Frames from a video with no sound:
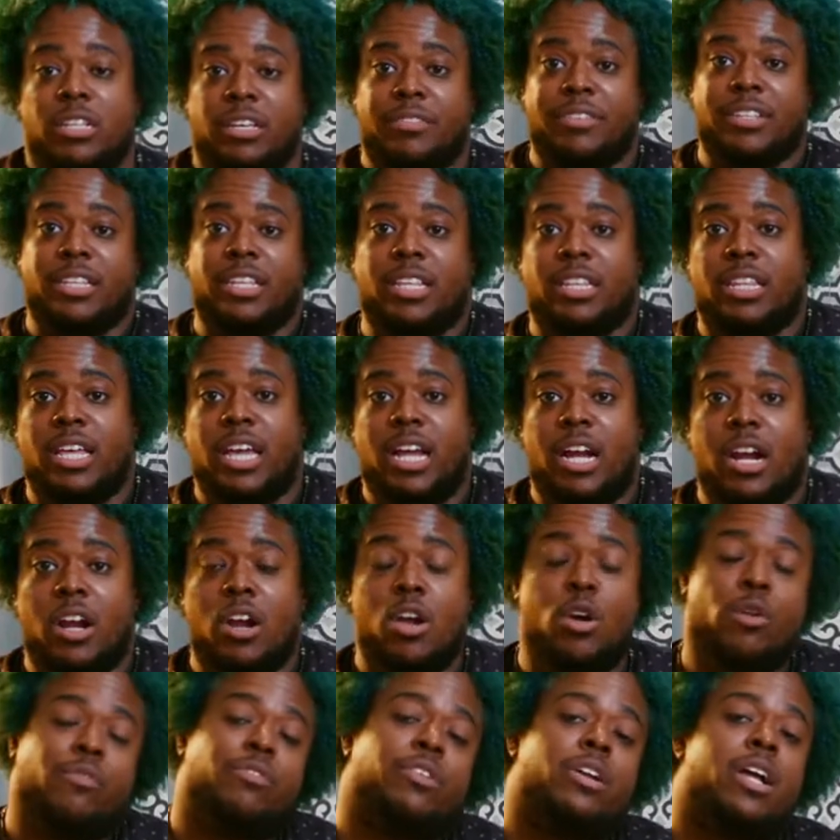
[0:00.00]
leave it in there
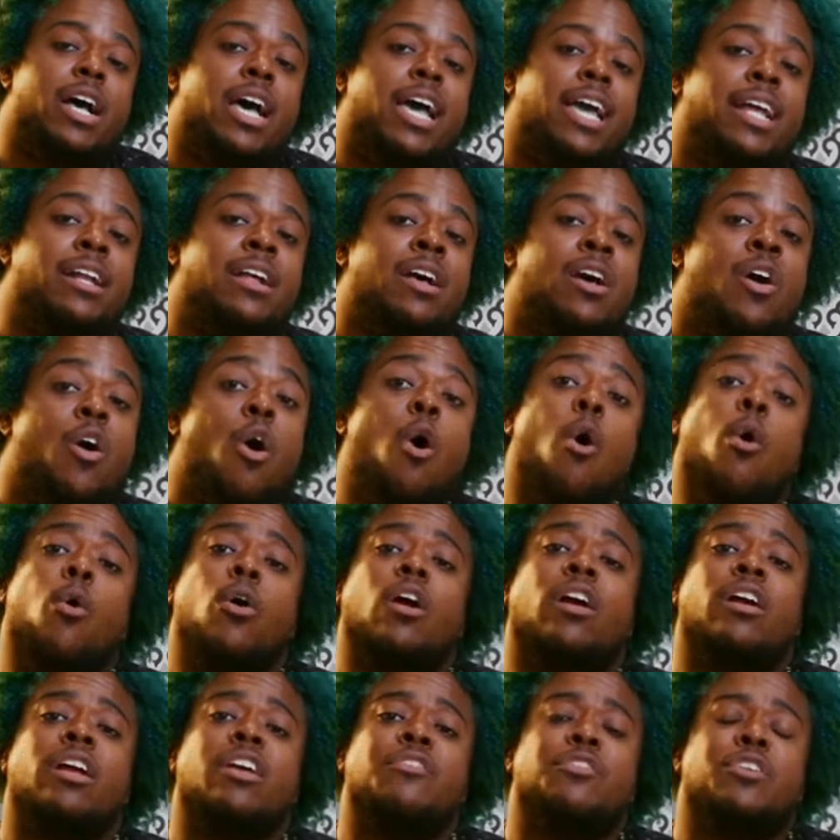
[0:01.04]
overnight.
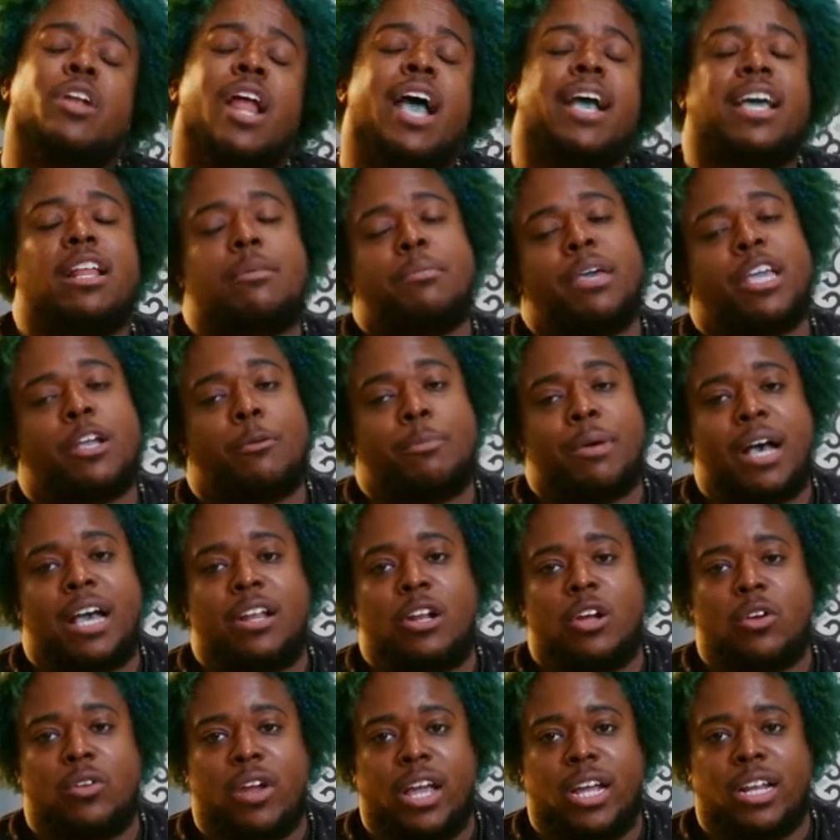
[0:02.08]
Or if you're not gonna make your pie
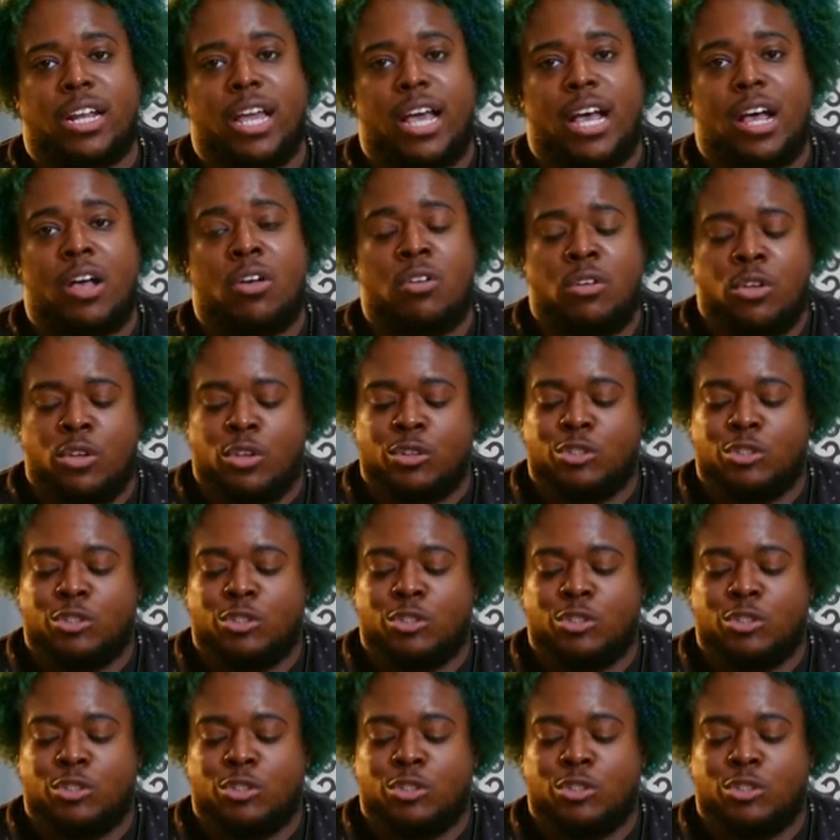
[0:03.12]
dough right now,